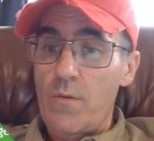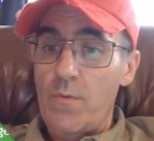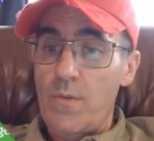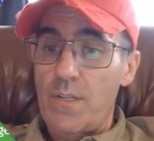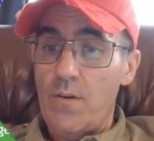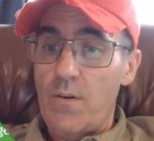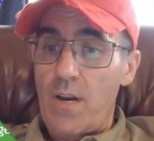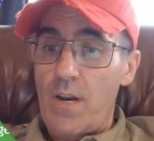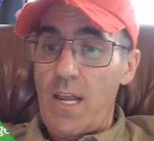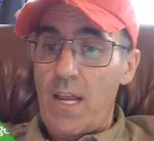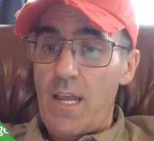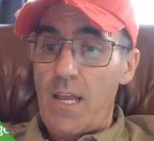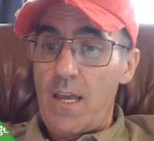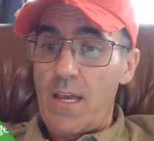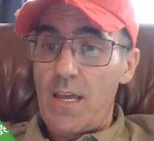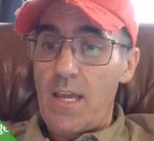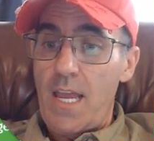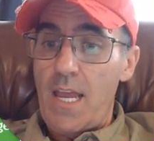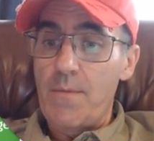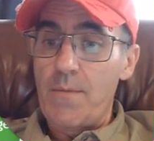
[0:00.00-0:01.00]
win with
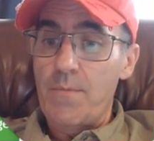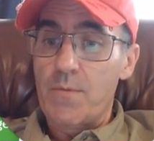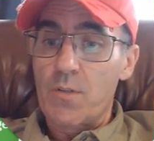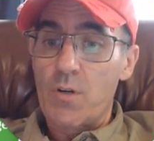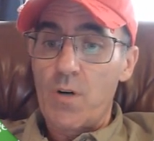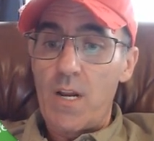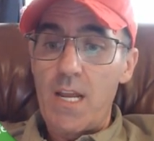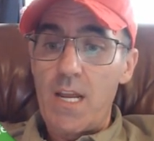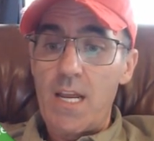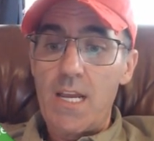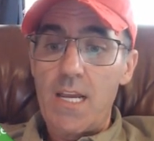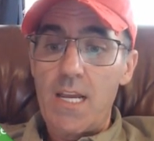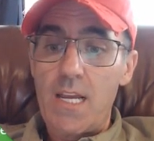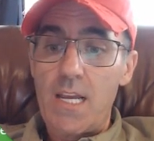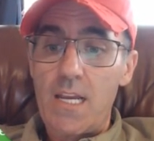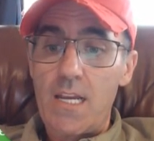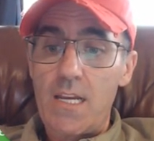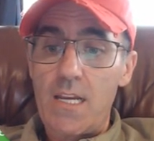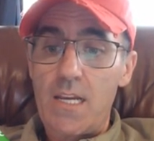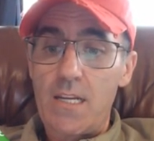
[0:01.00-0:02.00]
your Ape
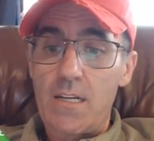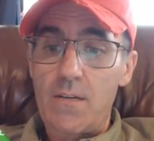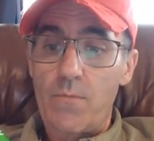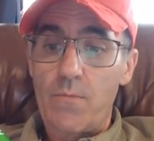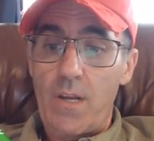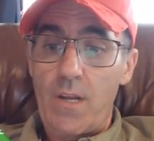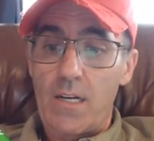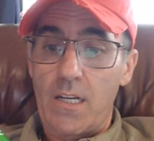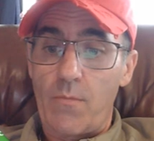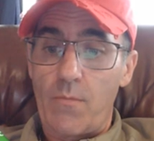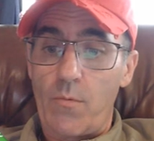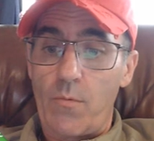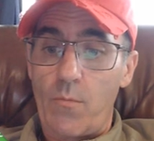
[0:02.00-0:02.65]
Trade.